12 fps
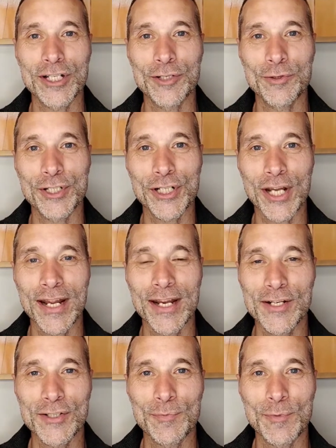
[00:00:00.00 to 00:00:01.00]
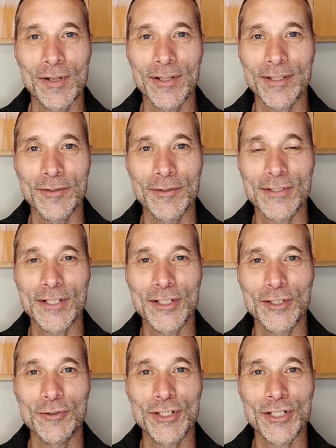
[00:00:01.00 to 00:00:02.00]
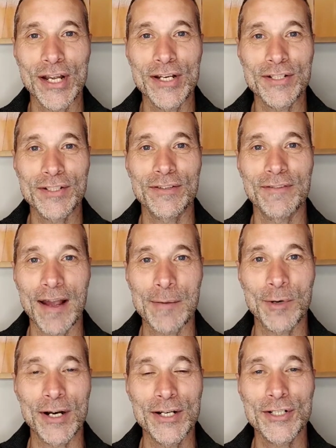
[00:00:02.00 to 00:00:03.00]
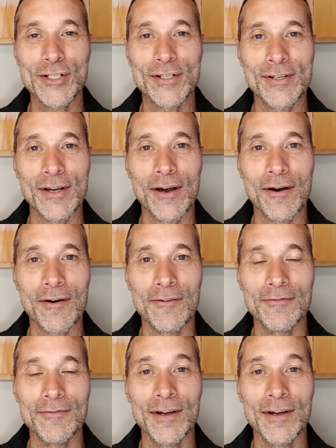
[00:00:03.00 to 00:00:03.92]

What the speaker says: you change the molecules, that you change the vibration of